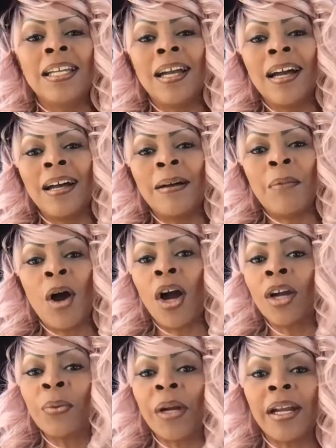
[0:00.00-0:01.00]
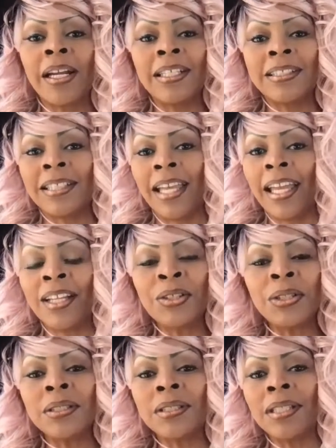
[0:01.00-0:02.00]
Hardware is
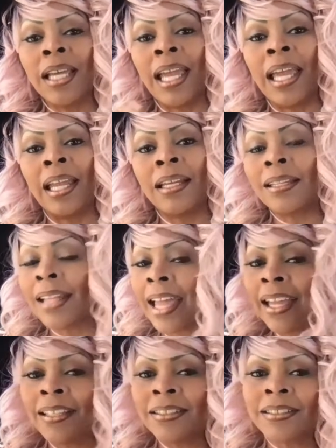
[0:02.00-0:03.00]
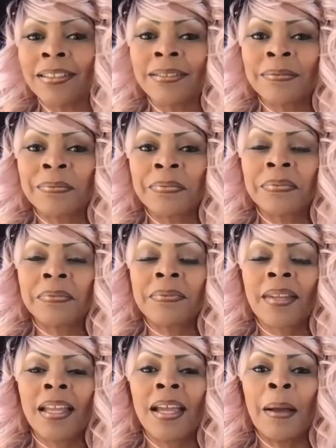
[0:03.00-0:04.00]
handles and legs,
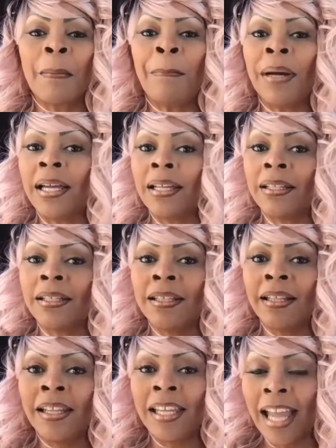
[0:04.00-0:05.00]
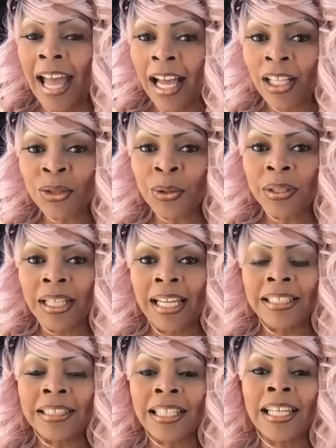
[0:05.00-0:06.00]
but the actual
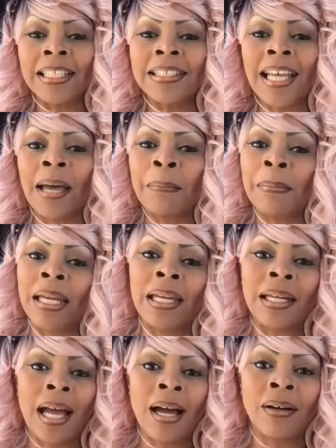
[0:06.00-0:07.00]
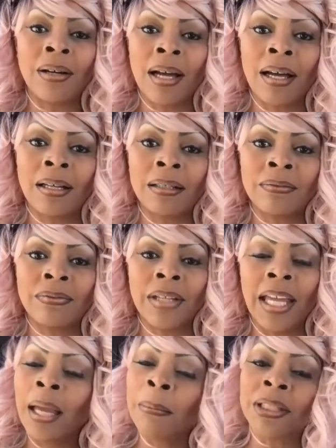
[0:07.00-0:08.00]
nightstands I made out of
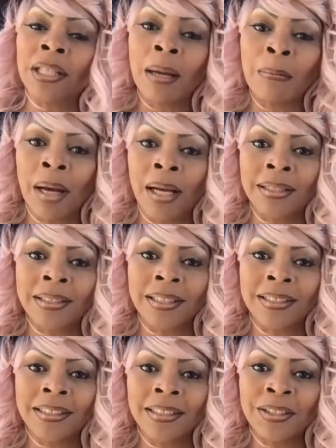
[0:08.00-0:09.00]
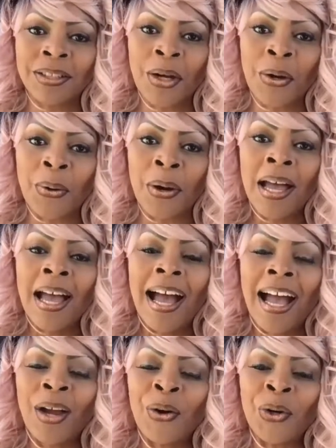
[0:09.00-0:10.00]
Amazon boxes. So
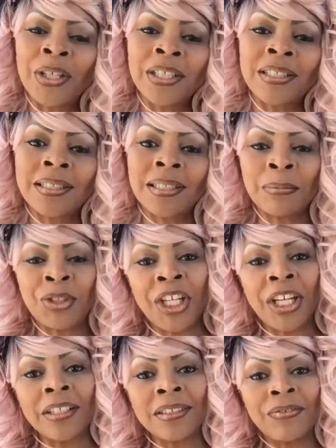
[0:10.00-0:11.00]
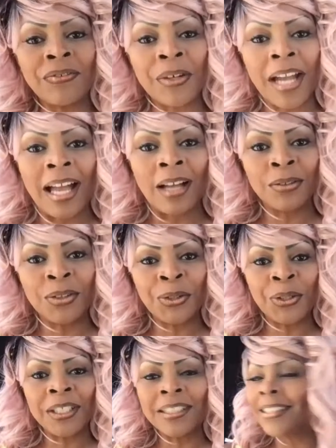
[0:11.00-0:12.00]
I ordered some chairs for
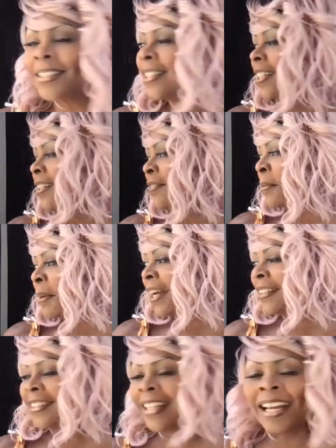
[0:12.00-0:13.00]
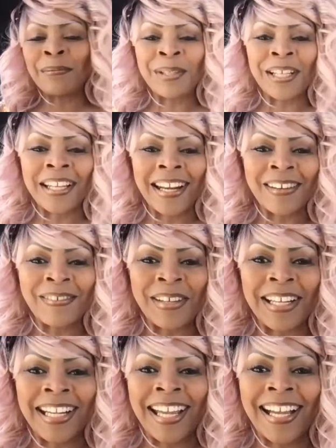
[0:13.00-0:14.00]
outdoors, for my outside. I'm looking at them
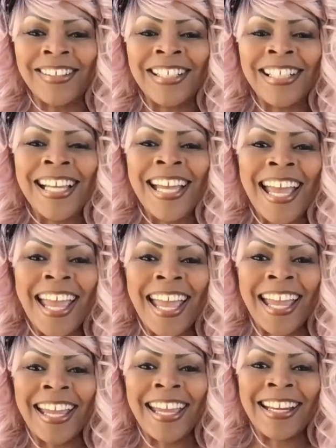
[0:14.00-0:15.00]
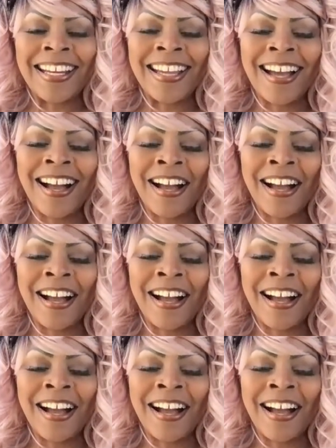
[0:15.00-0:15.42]
right now. And